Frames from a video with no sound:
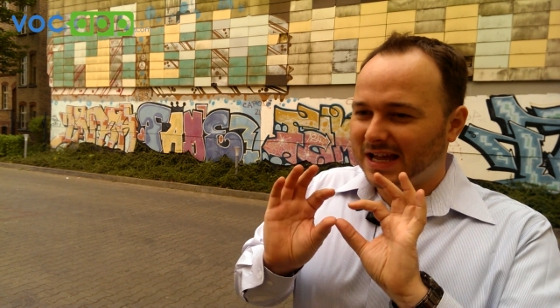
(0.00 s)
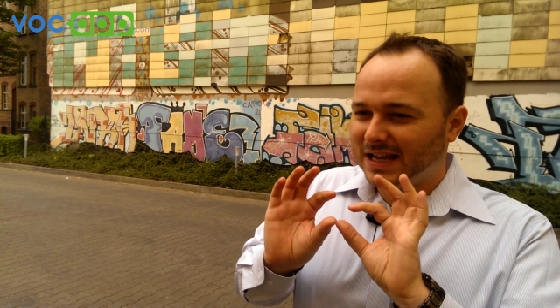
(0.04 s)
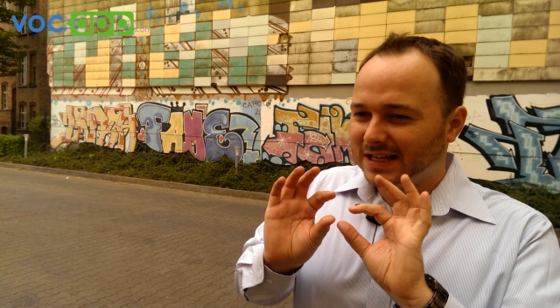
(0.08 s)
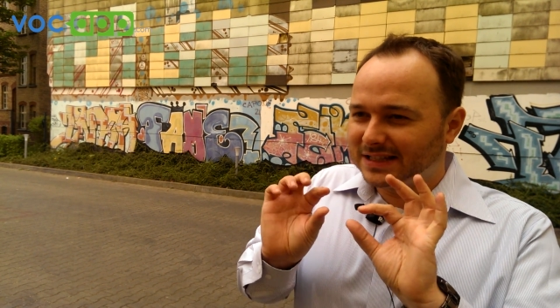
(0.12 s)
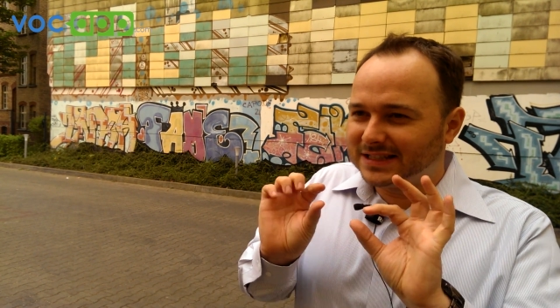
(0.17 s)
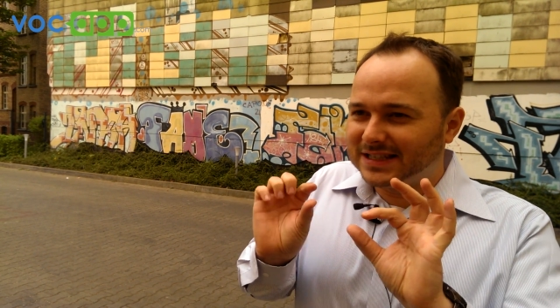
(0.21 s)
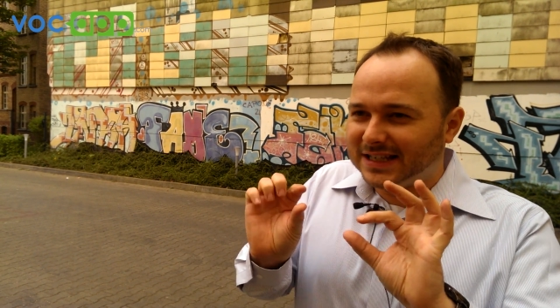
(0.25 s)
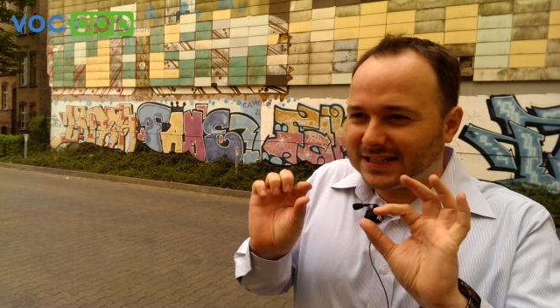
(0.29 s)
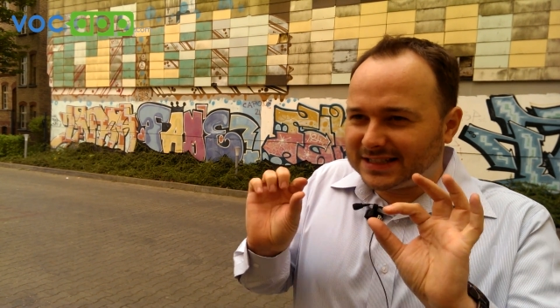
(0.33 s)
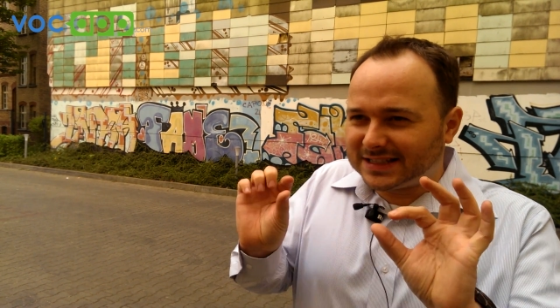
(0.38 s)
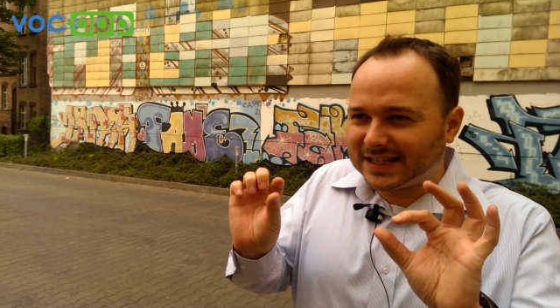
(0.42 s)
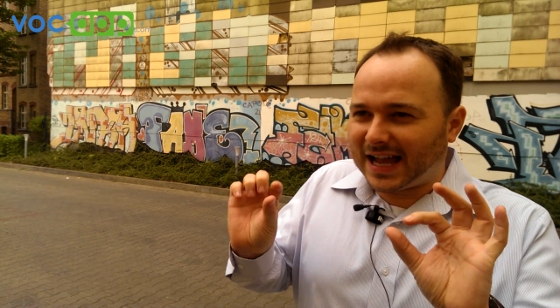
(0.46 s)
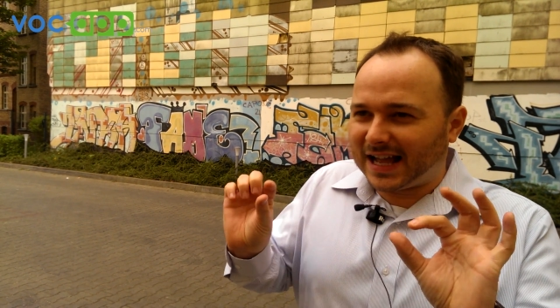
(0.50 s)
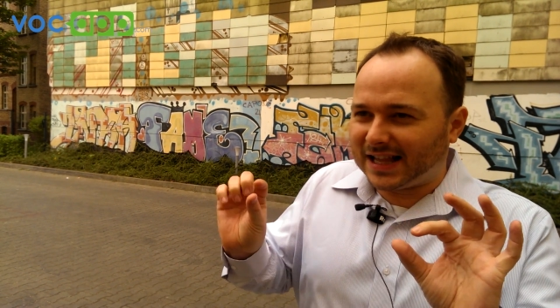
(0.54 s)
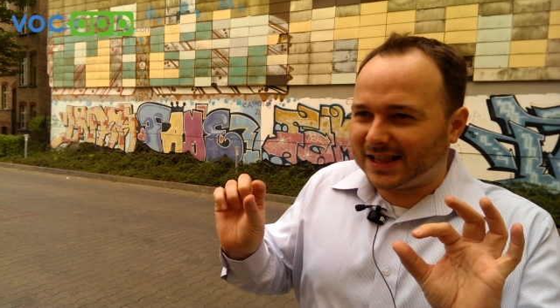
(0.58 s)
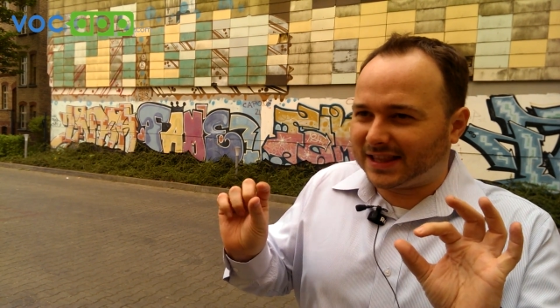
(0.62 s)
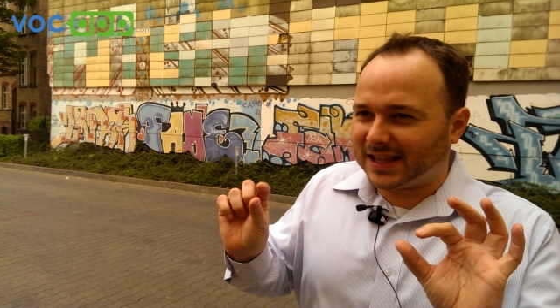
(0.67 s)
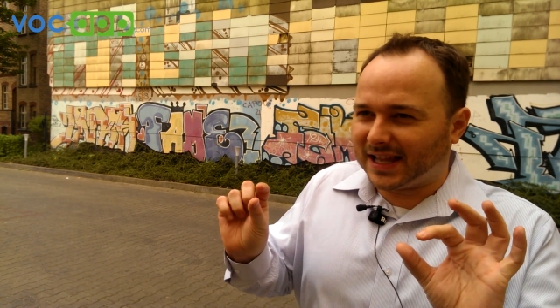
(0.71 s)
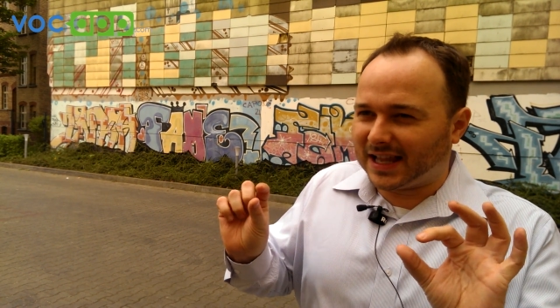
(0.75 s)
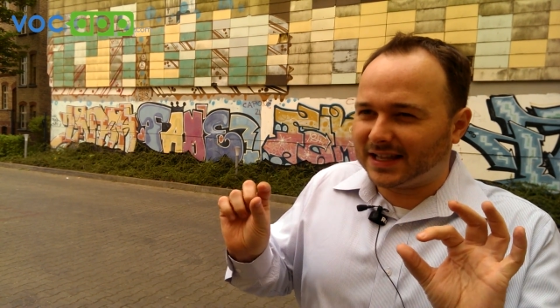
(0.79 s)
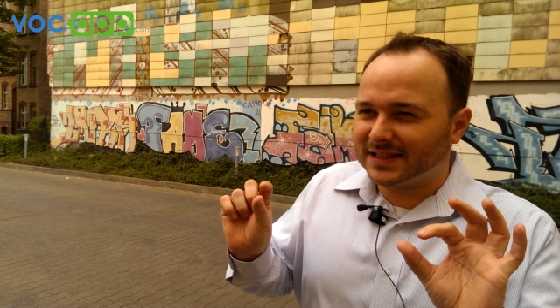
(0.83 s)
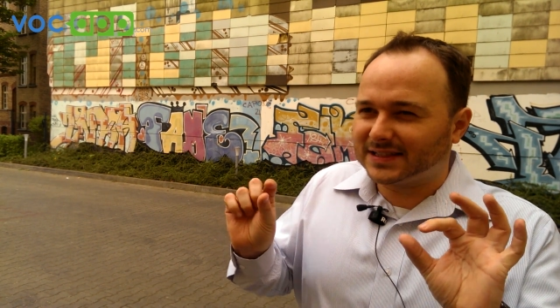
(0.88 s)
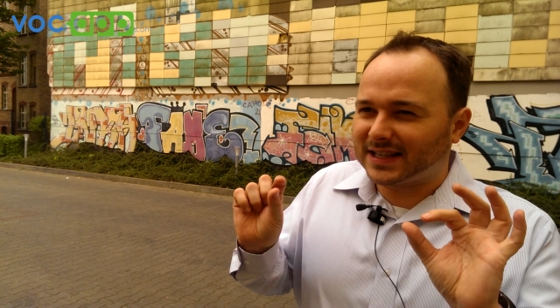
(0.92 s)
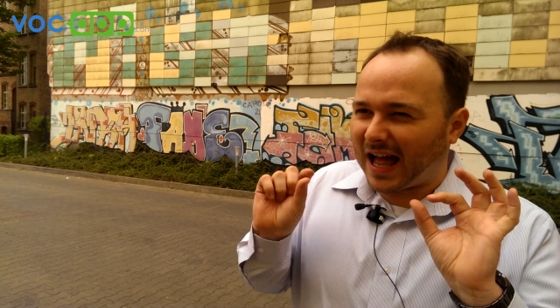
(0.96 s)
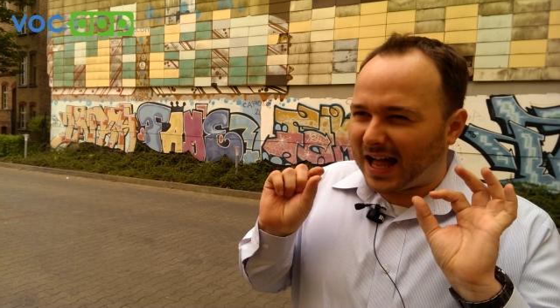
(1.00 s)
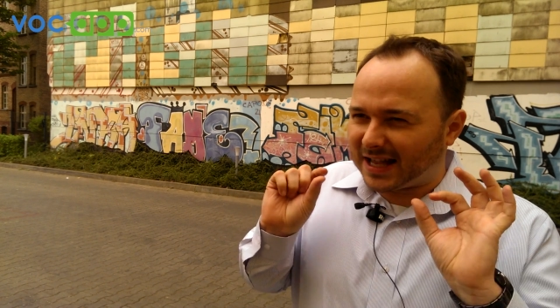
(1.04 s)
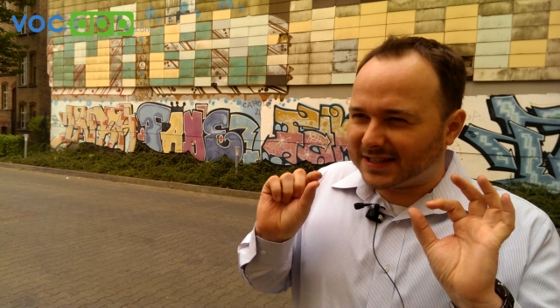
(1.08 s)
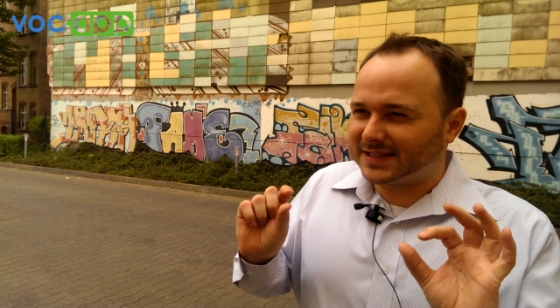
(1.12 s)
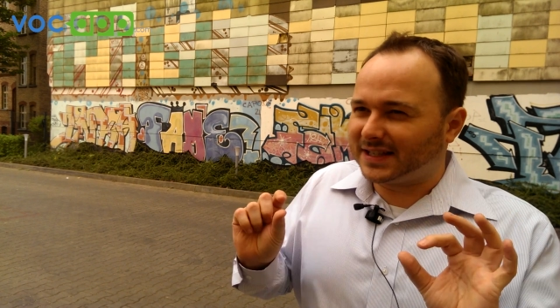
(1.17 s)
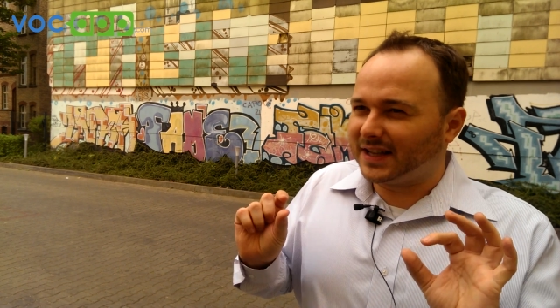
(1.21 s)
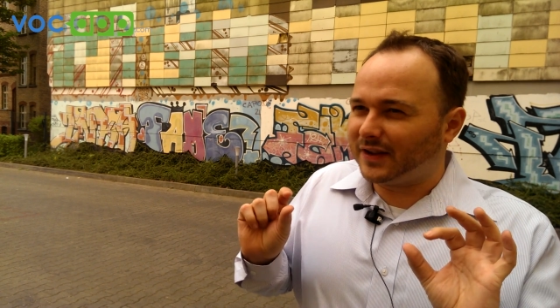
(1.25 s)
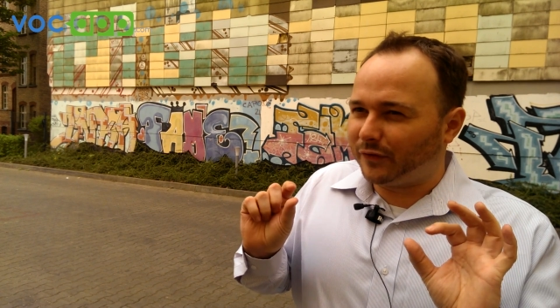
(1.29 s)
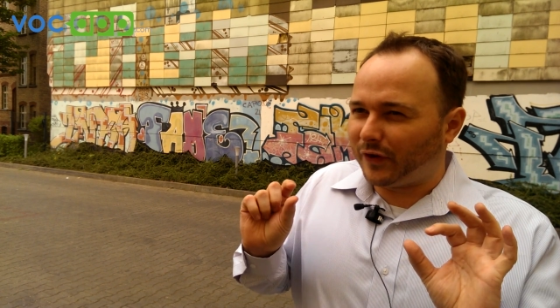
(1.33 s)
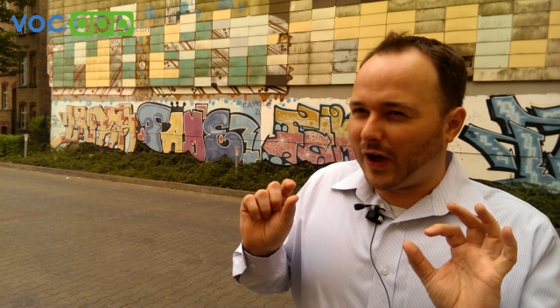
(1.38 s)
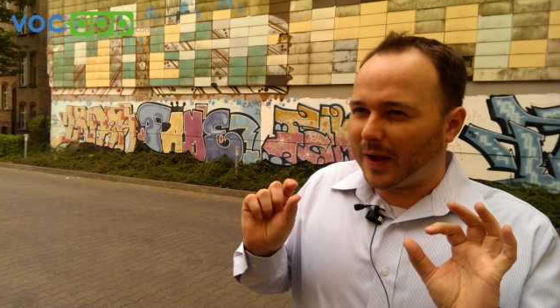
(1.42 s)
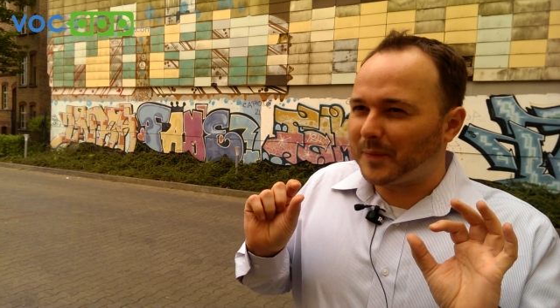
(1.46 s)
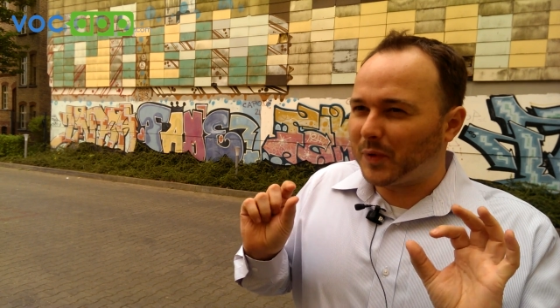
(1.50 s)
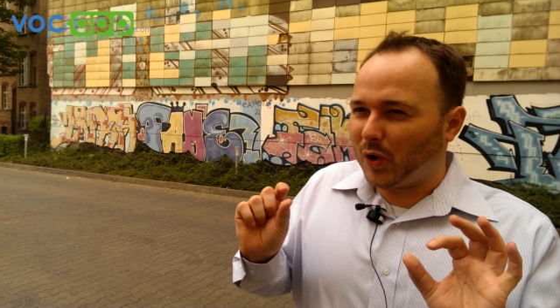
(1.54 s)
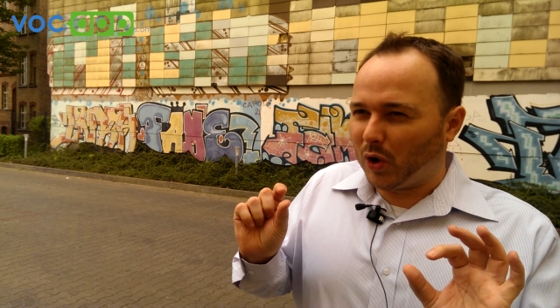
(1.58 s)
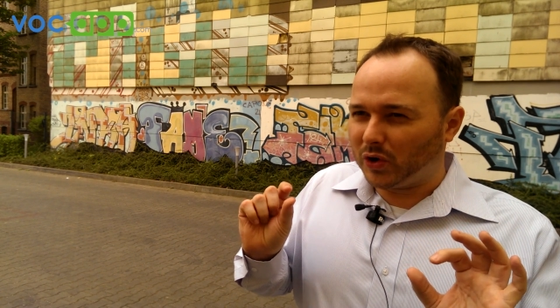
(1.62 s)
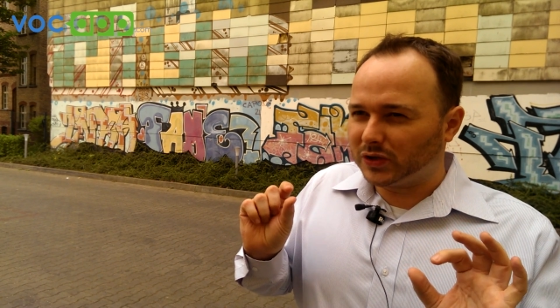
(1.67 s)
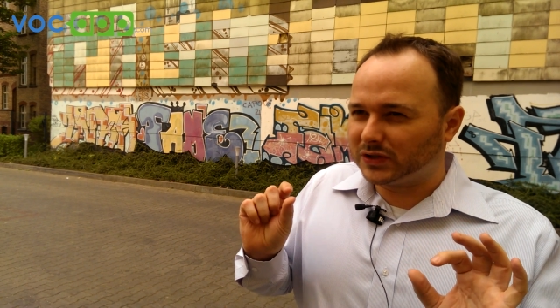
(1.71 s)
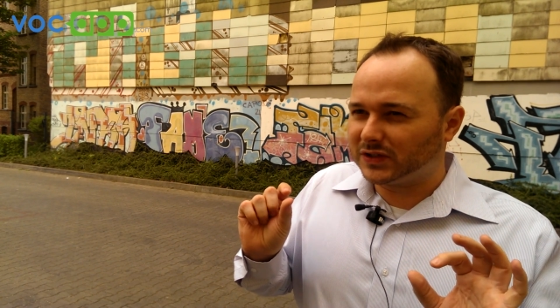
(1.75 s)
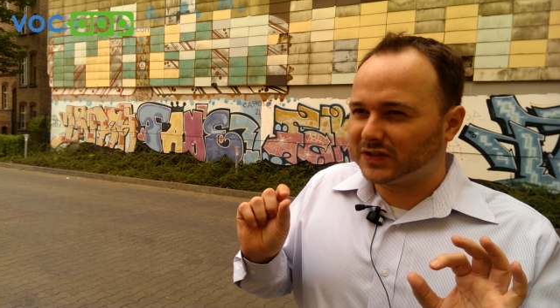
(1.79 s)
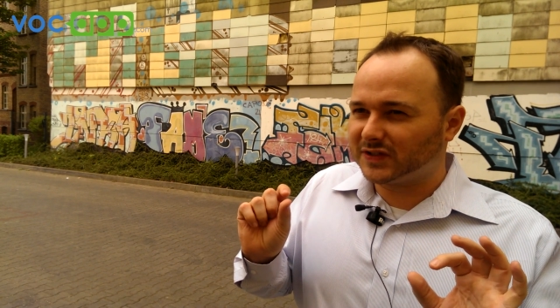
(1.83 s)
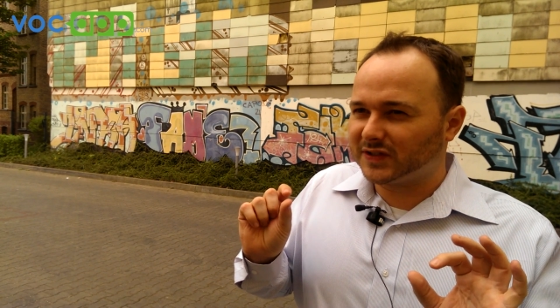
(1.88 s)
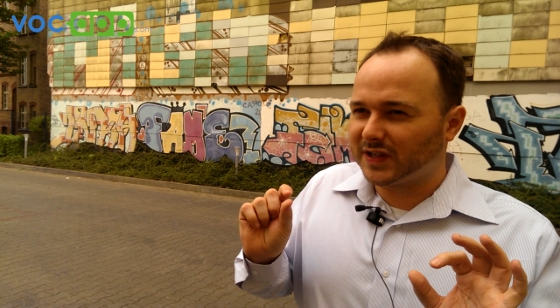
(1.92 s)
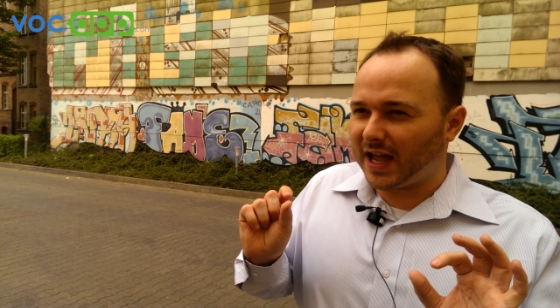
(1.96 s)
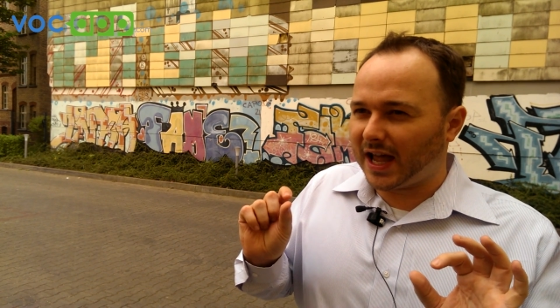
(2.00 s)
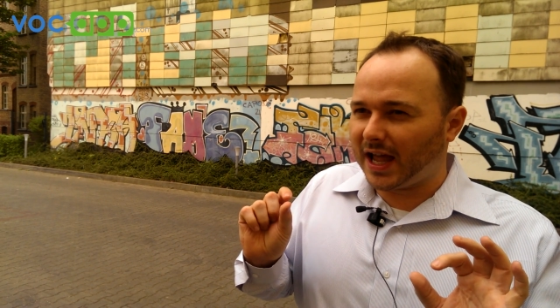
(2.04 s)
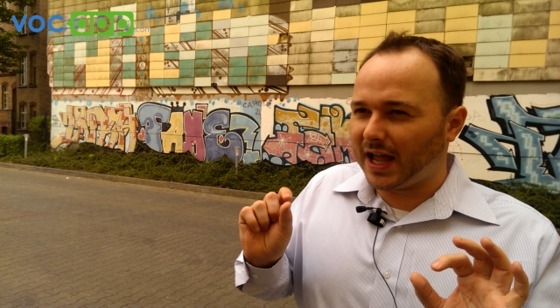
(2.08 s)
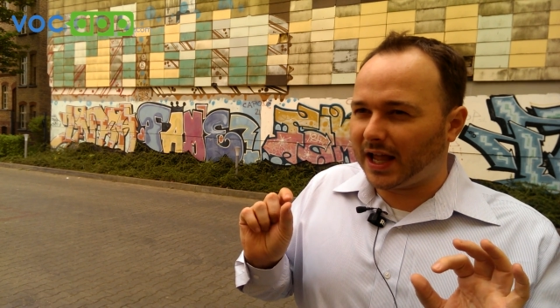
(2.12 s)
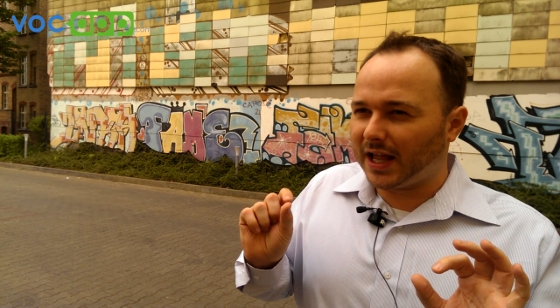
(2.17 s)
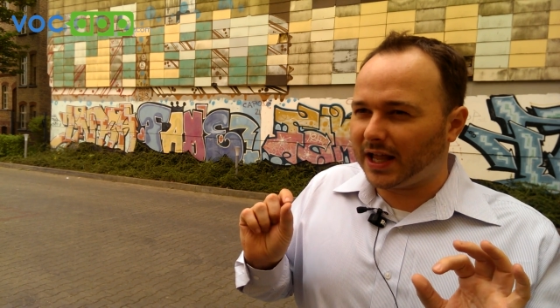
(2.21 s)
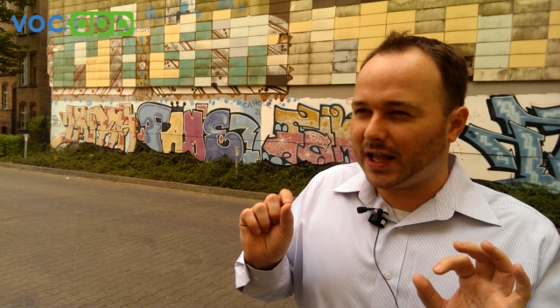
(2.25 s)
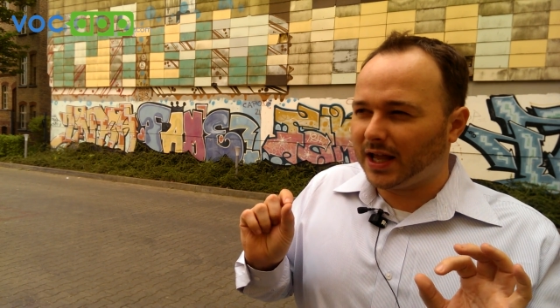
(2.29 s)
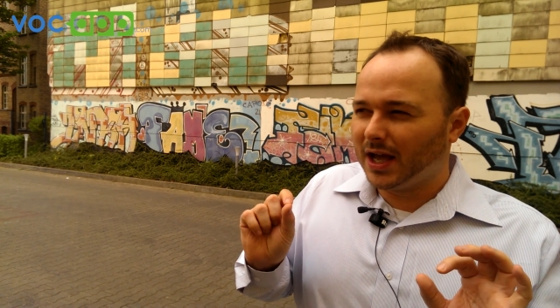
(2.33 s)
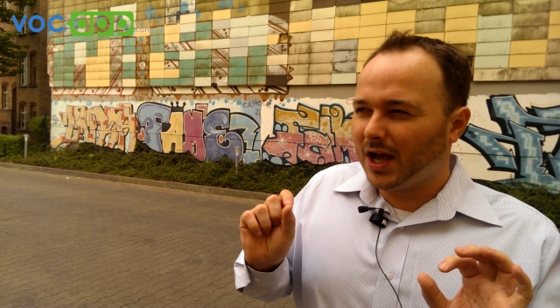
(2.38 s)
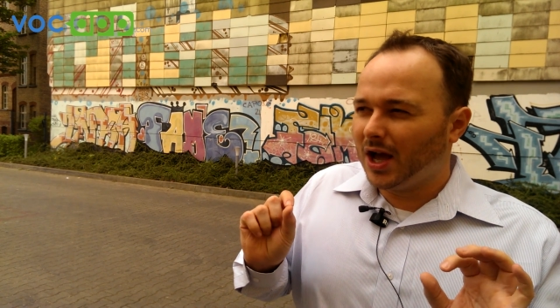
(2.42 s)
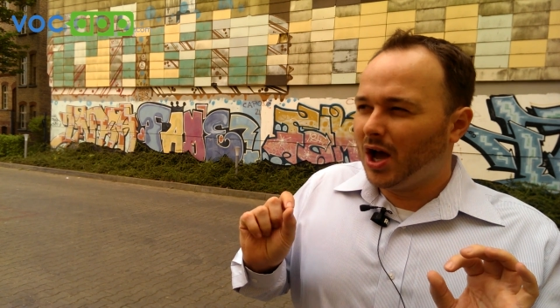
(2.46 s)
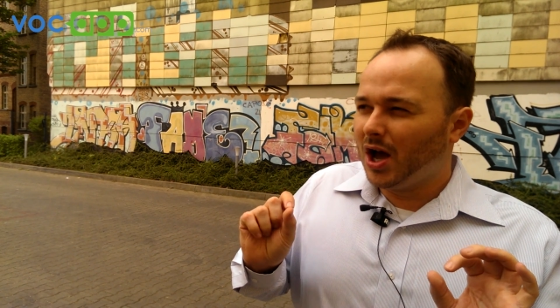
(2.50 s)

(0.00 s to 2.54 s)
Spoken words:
detailed things as if I'm going to say,